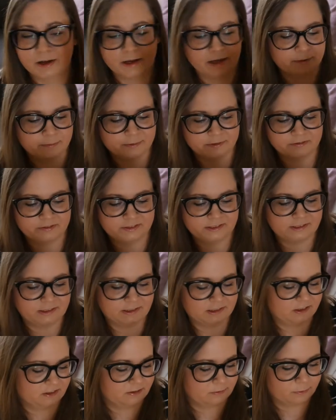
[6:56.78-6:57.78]
I have been
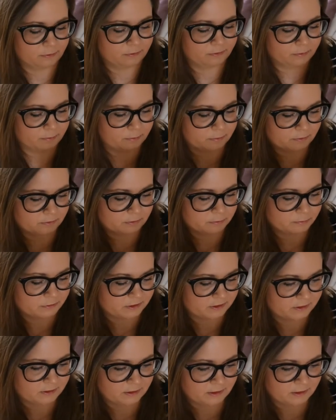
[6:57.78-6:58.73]
reading some of the poems